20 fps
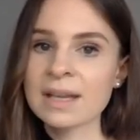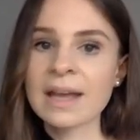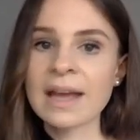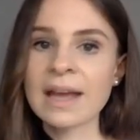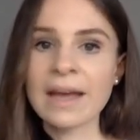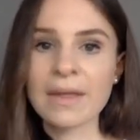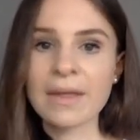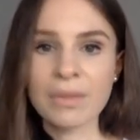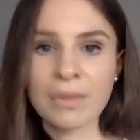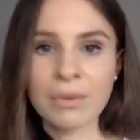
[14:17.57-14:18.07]

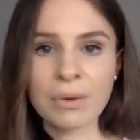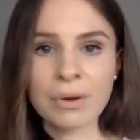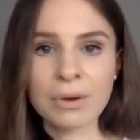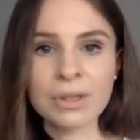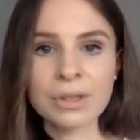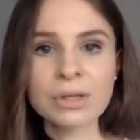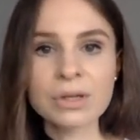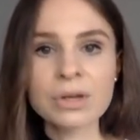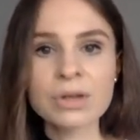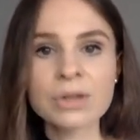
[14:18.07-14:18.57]
And
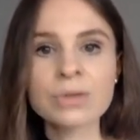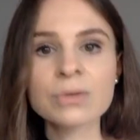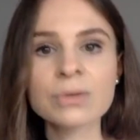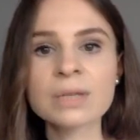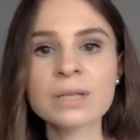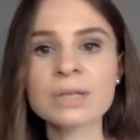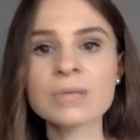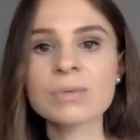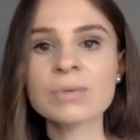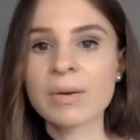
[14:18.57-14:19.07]
third,
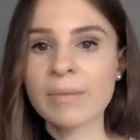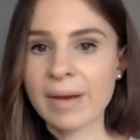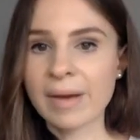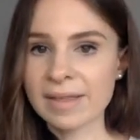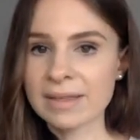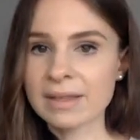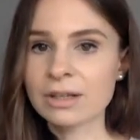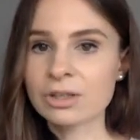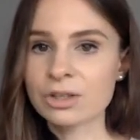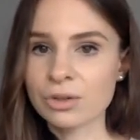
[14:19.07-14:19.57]
users regret
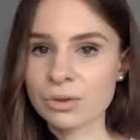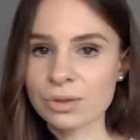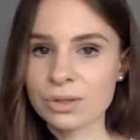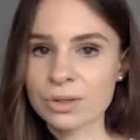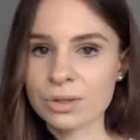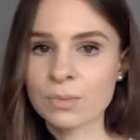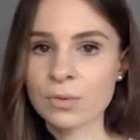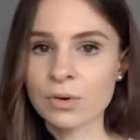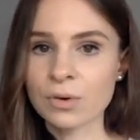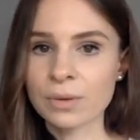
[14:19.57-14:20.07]
their
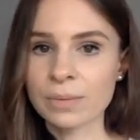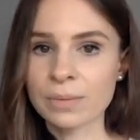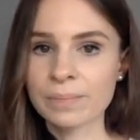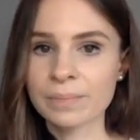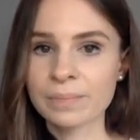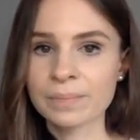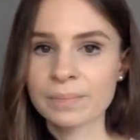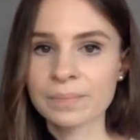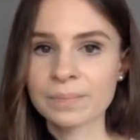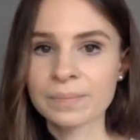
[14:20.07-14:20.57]
choice more.
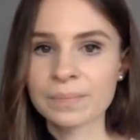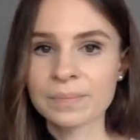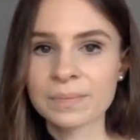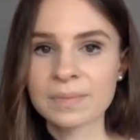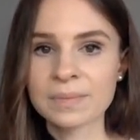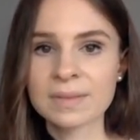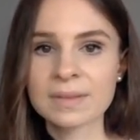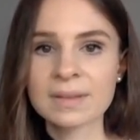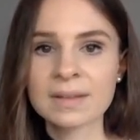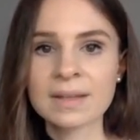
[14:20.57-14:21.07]

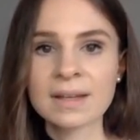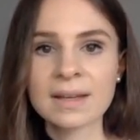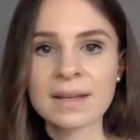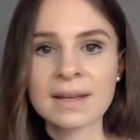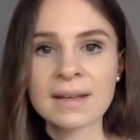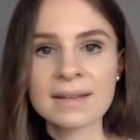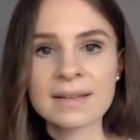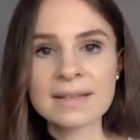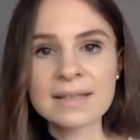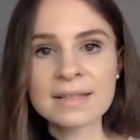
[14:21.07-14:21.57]

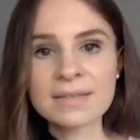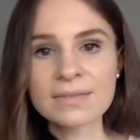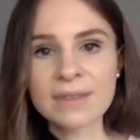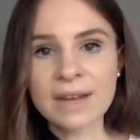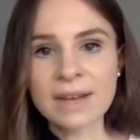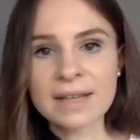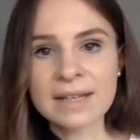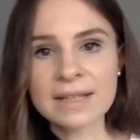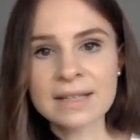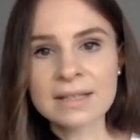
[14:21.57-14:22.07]
These
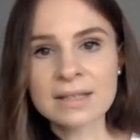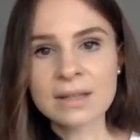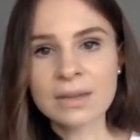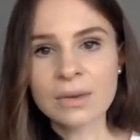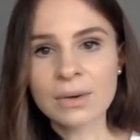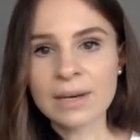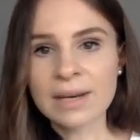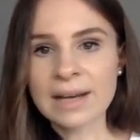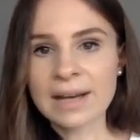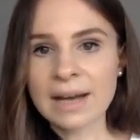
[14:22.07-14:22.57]
findings
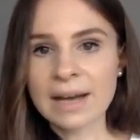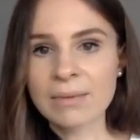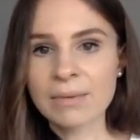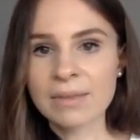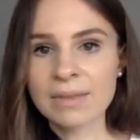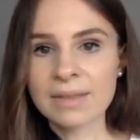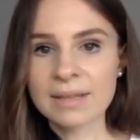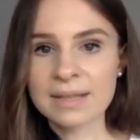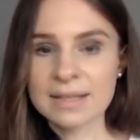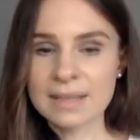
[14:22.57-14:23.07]
go in line
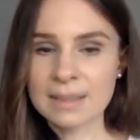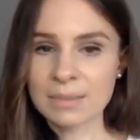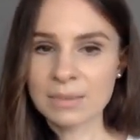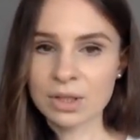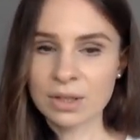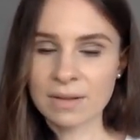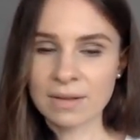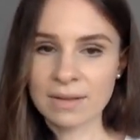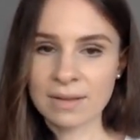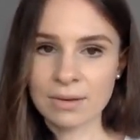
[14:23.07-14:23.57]
with
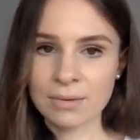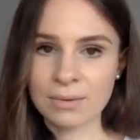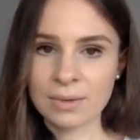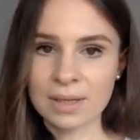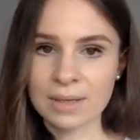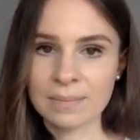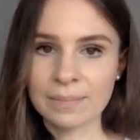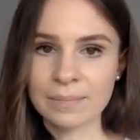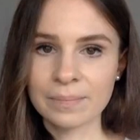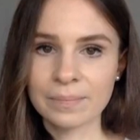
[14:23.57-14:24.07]
deception
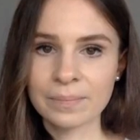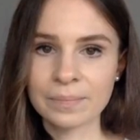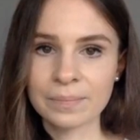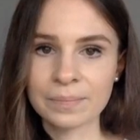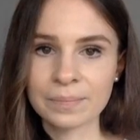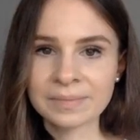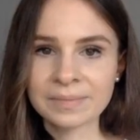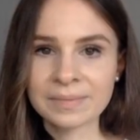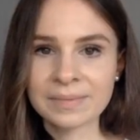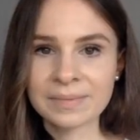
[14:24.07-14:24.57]
theory.
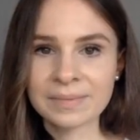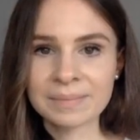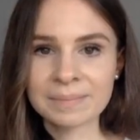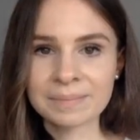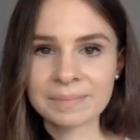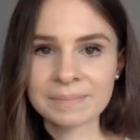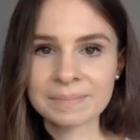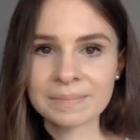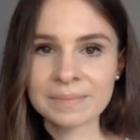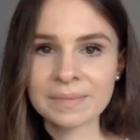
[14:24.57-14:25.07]

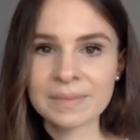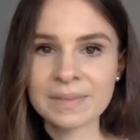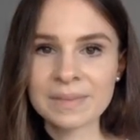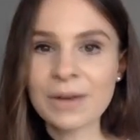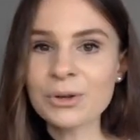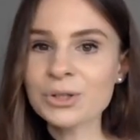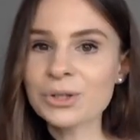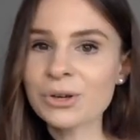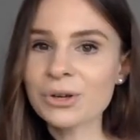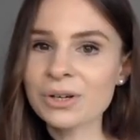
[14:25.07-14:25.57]

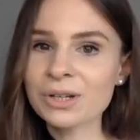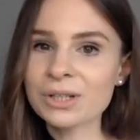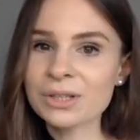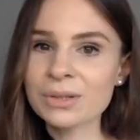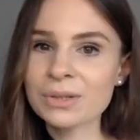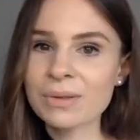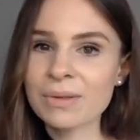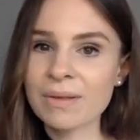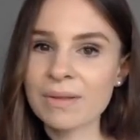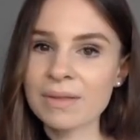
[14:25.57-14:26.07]
Now turning
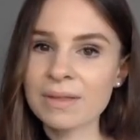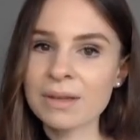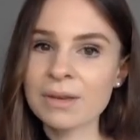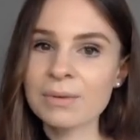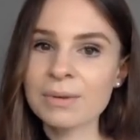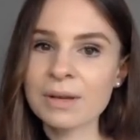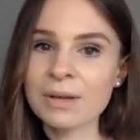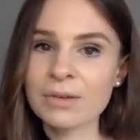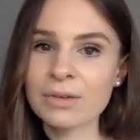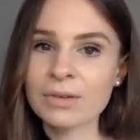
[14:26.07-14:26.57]
to the
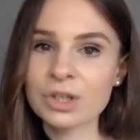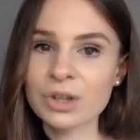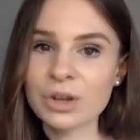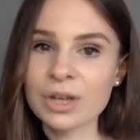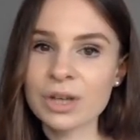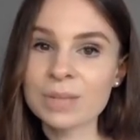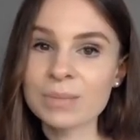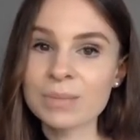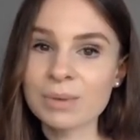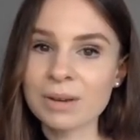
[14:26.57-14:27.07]
theory of
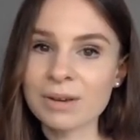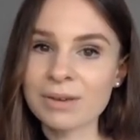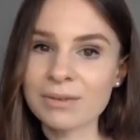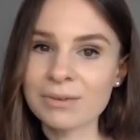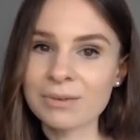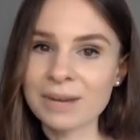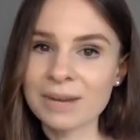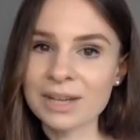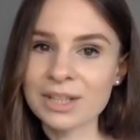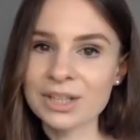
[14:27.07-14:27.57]
choice
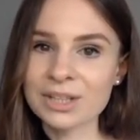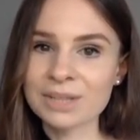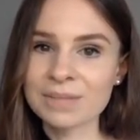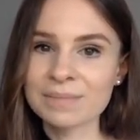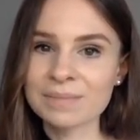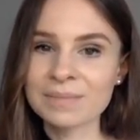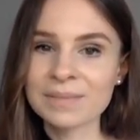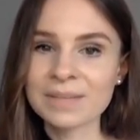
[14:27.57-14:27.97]
proliferation.